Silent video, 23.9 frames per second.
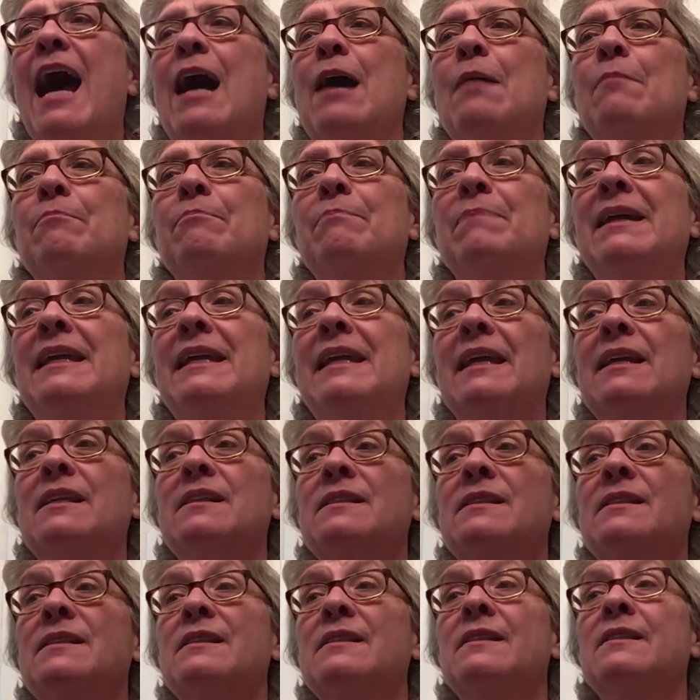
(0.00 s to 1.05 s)

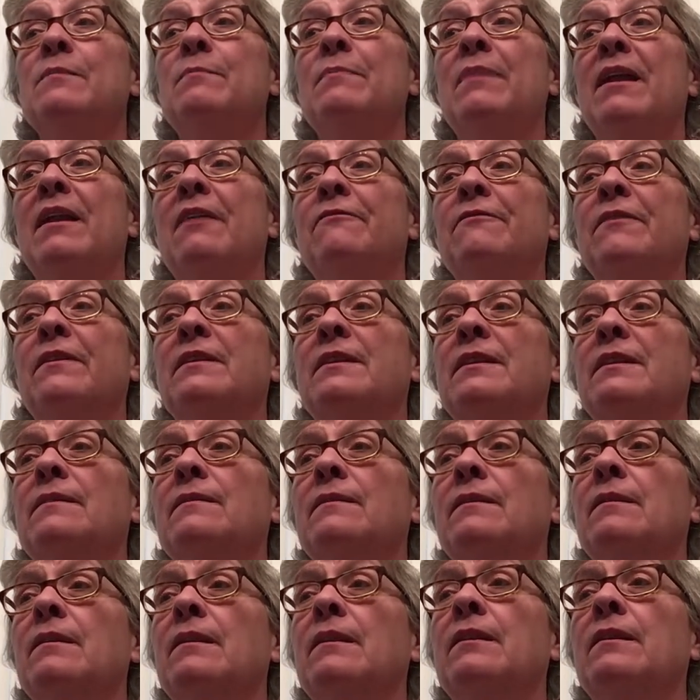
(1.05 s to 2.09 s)
begins to benefit
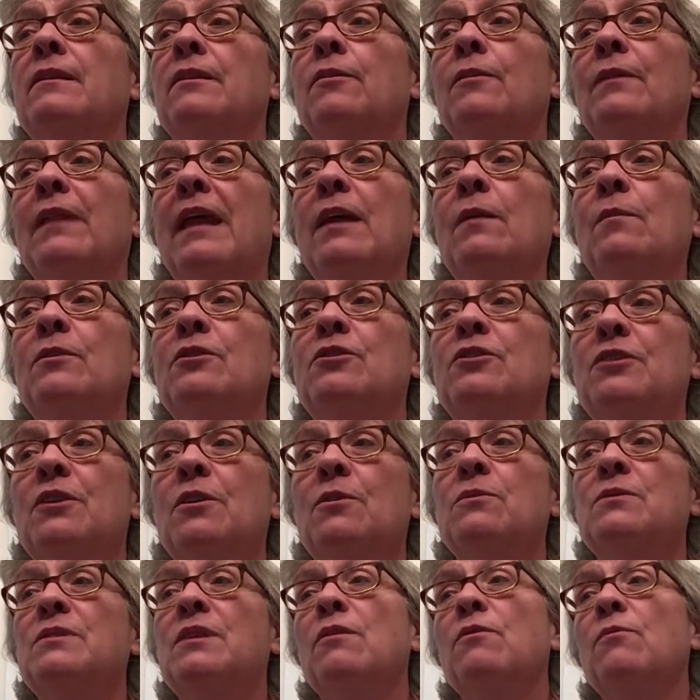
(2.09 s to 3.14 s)
their language
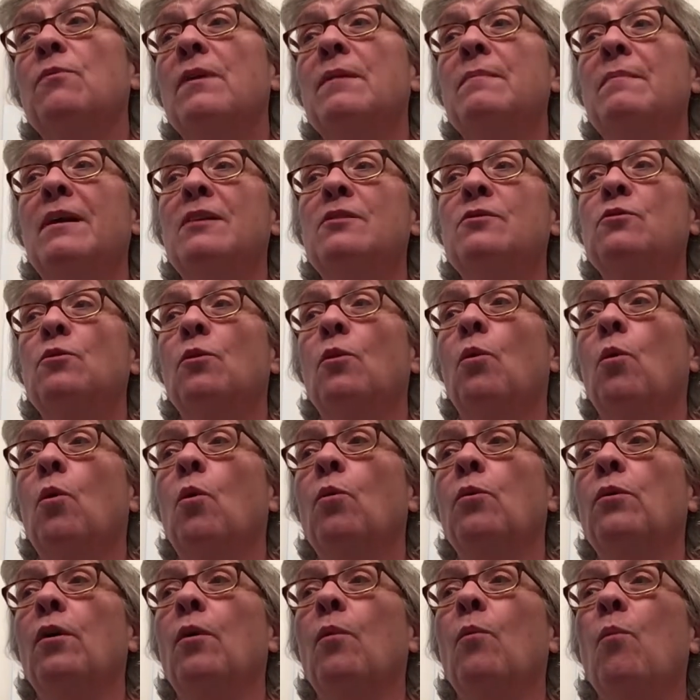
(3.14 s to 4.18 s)
skills at 3 months or
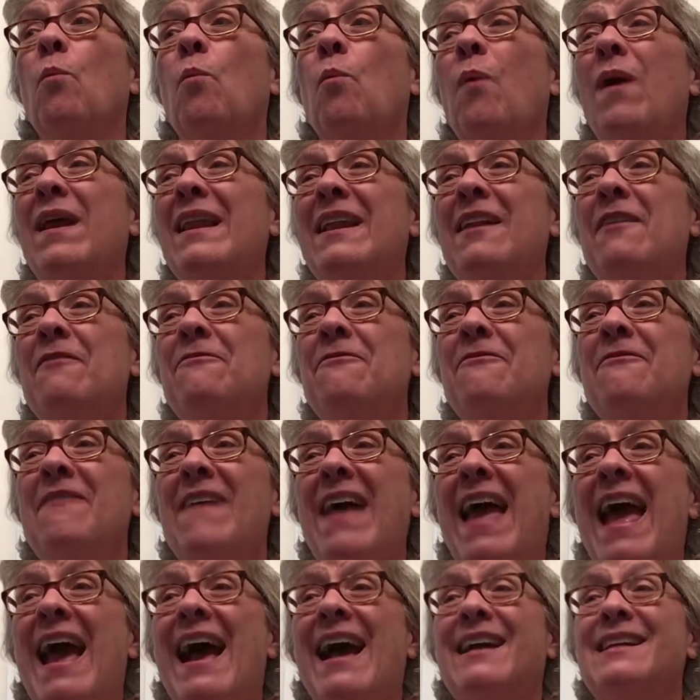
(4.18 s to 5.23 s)
older, when in
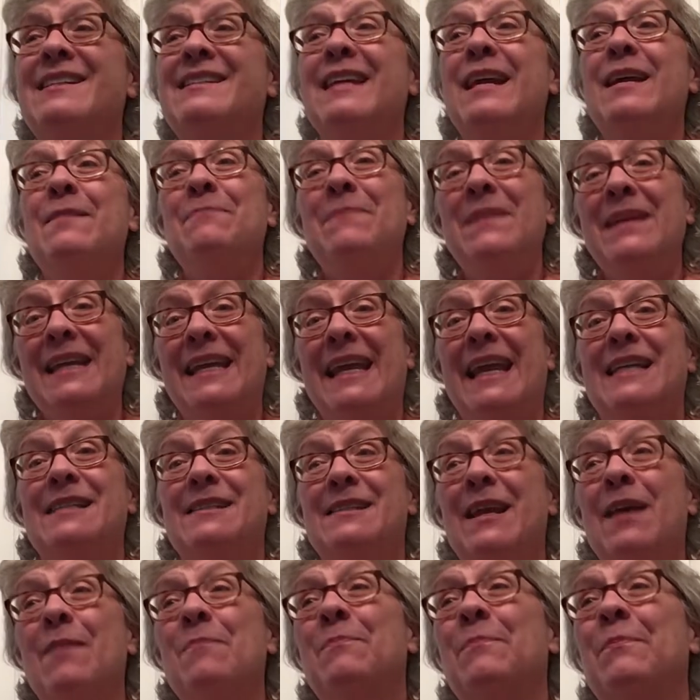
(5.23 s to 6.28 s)
fact it begins
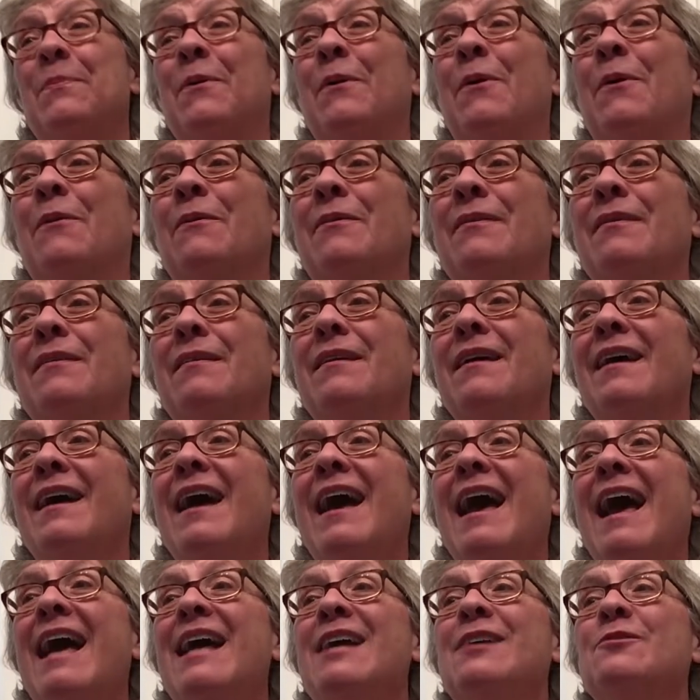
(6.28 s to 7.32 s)
at birth.
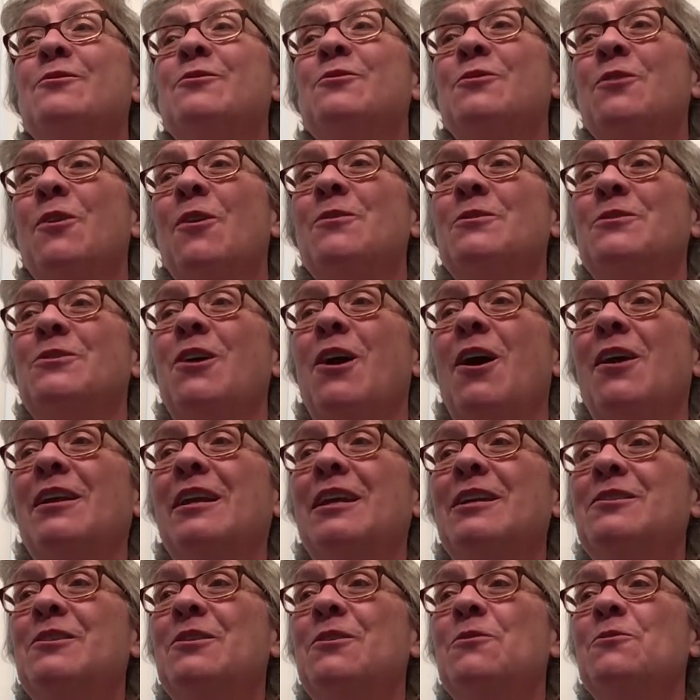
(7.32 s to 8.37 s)
Start
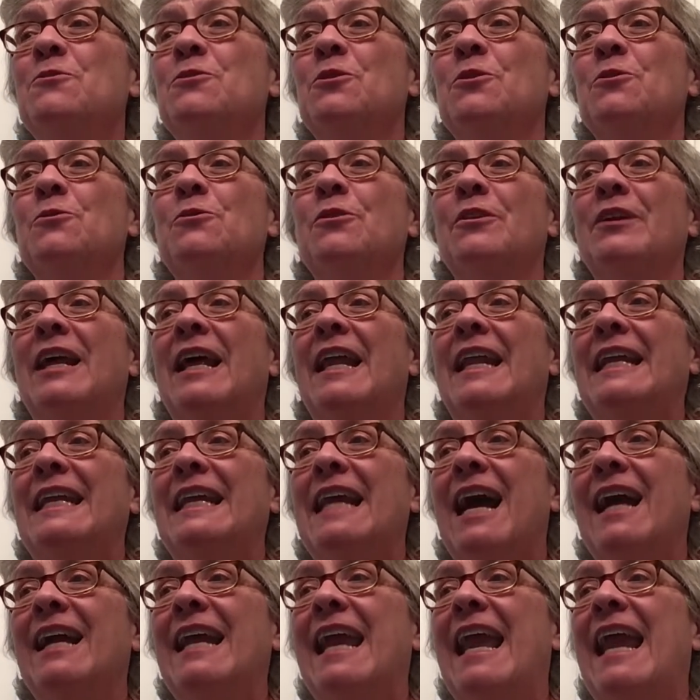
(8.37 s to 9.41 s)
talking to your children at a
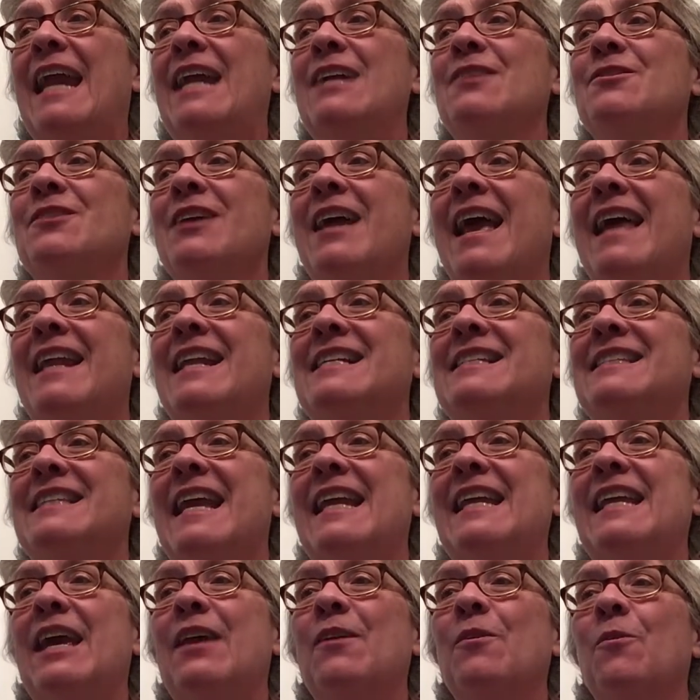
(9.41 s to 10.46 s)
young age, and as they
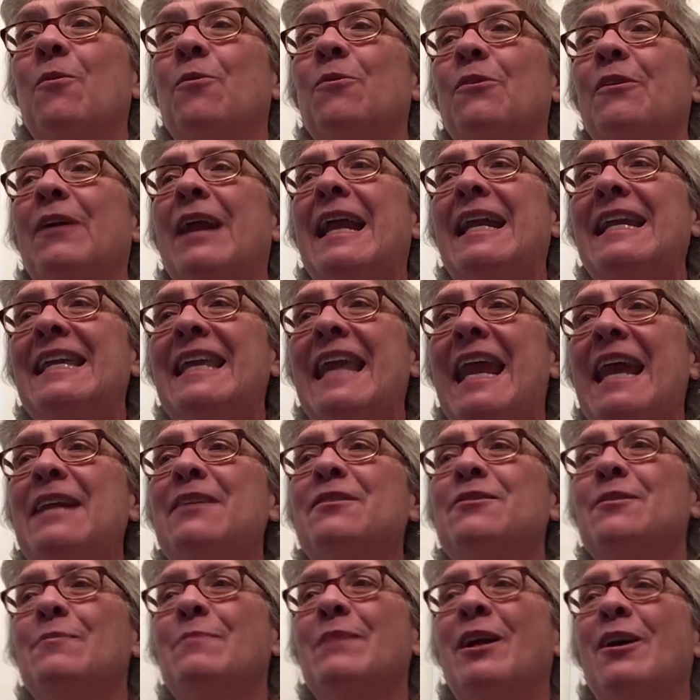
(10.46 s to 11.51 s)
get older,
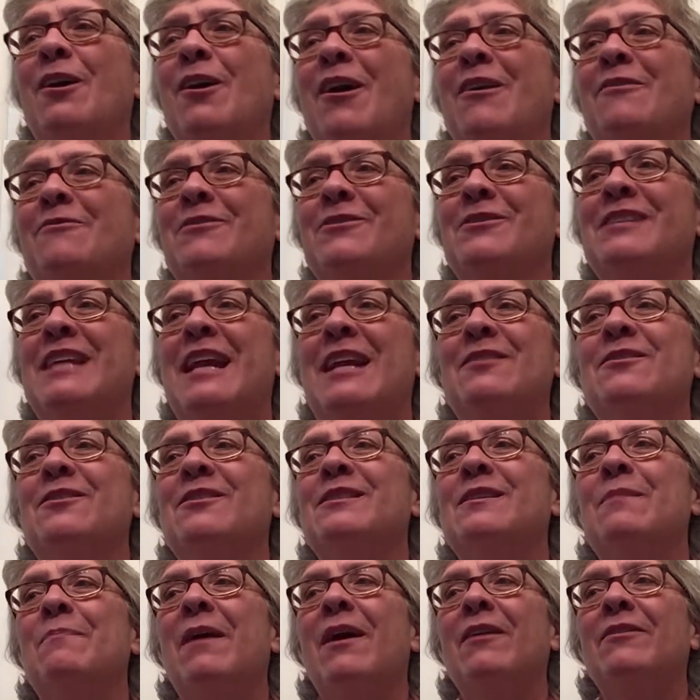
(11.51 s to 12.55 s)
engage them in
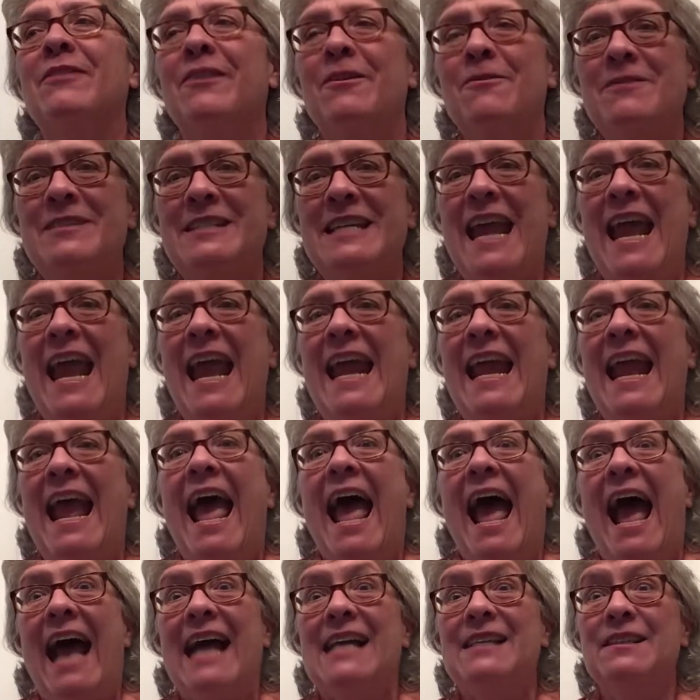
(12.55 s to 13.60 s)
conversations about their day.
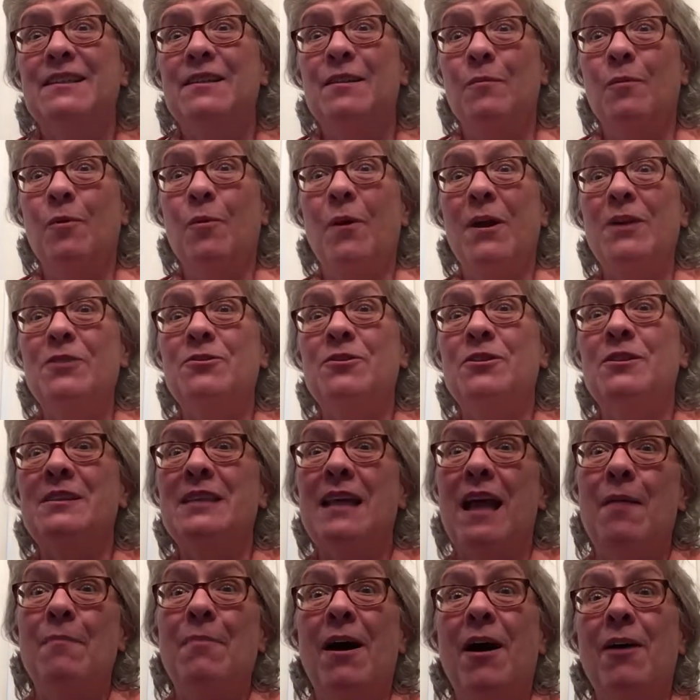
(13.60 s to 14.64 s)
Ask them questions
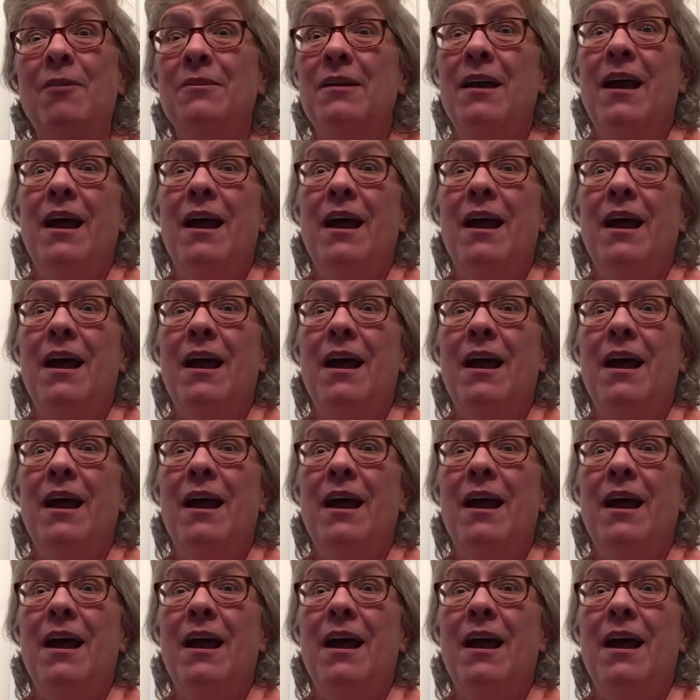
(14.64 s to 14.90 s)
about